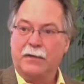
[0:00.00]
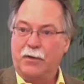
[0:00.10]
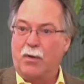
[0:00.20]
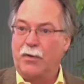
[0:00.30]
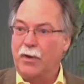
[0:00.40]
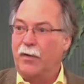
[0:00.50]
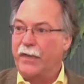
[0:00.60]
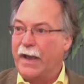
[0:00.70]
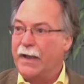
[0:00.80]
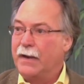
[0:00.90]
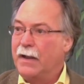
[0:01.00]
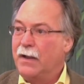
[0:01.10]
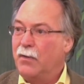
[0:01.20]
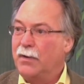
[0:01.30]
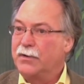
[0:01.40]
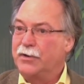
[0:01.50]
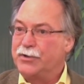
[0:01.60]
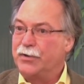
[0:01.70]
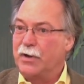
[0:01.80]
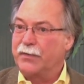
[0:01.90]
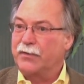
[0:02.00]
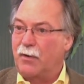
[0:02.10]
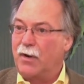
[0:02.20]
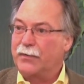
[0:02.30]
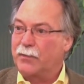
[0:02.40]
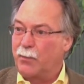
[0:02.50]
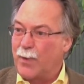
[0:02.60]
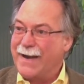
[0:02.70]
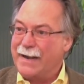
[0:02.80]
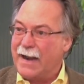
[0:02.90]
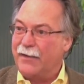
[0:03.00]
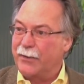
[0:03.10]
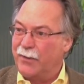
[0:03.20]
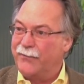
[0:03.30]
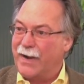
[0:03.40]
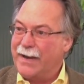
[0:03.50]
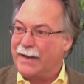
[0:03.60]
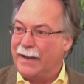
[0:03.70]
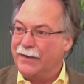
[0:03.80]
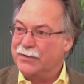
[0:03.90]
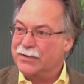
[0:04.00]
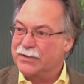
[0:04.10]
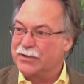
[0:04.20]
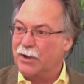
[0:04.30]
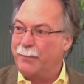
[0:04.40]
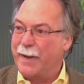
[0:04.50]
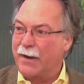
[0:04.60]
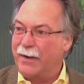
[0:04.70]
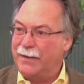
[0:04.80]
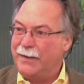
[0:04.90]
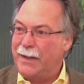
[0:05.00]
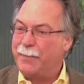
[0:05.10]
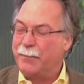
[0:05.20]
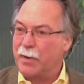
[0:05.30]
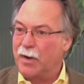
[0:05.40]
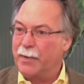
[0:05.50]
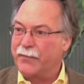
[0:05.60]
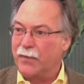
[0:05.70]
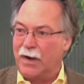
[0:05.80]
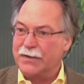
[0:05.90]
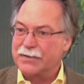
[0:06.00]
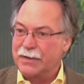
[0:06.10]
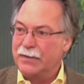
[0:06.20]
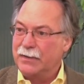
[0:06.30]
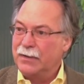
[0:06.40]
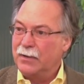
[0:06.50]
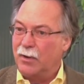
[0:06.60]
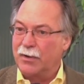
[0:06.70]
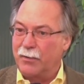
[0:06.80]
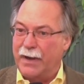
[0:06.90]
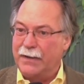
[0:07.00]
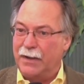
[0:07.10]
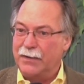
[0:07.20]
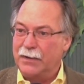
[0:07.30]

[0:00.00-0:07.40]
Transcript: You all know that. Well, did you know that right now there are Vikings still buried deep in permafrost on Greenland?